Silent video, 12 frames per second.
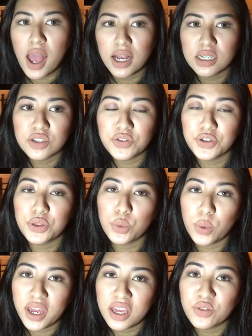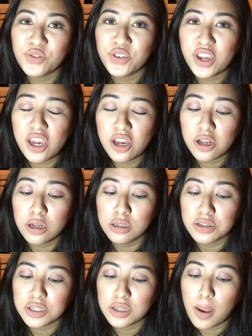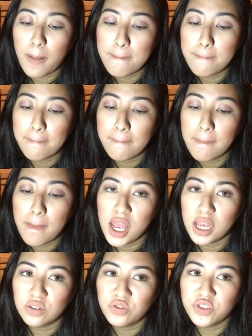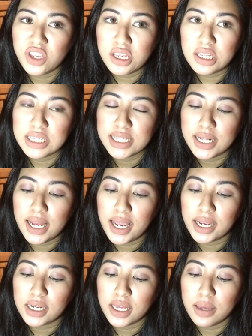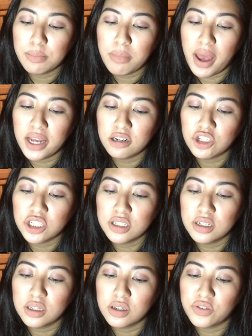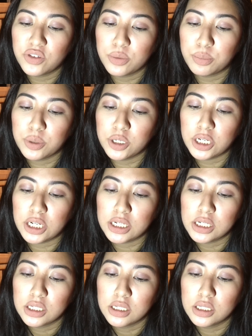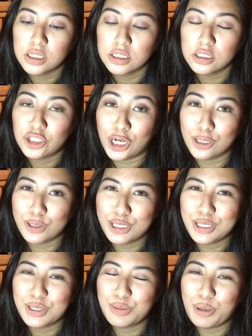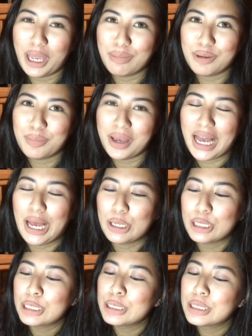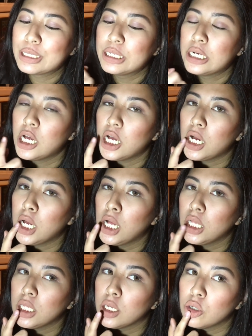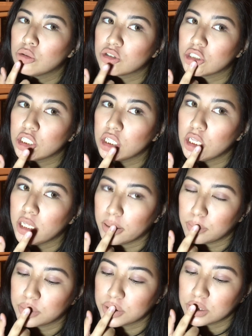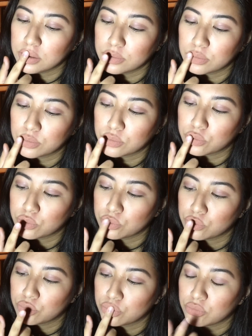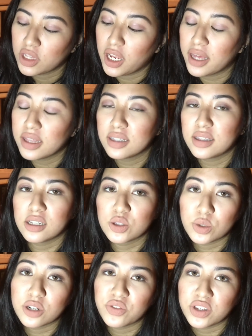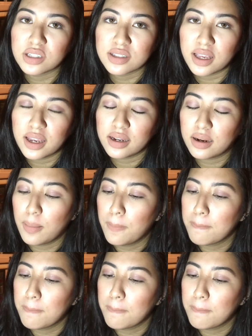As for the way it feels like, imagine if you put Johnson's baby powder all over your lips. I think that's what it feels like.